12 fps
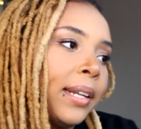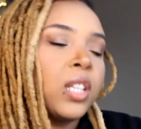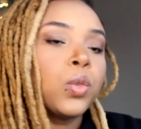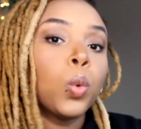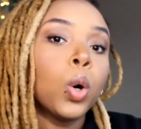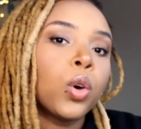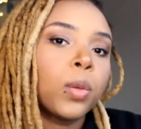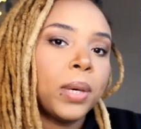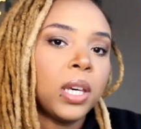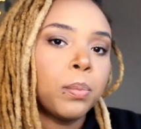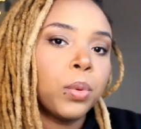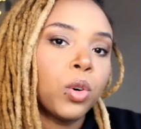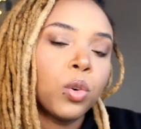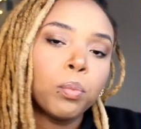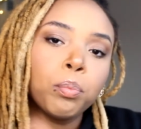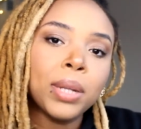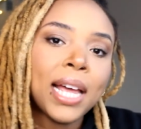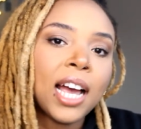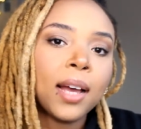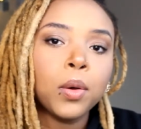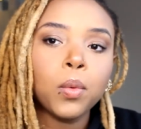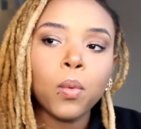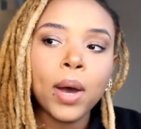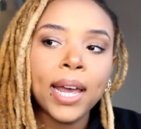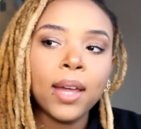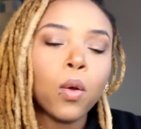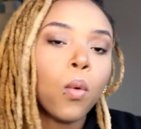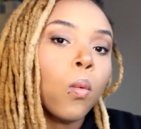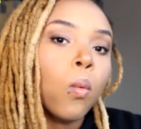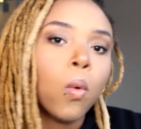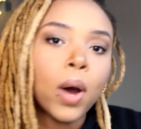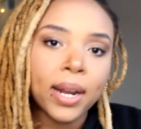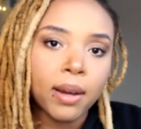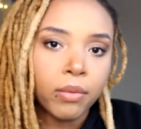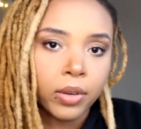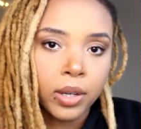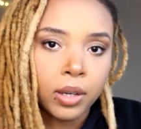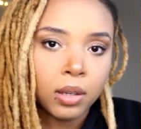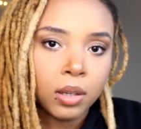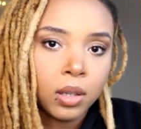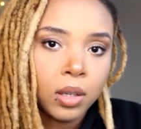these woke people, black, white, whatever,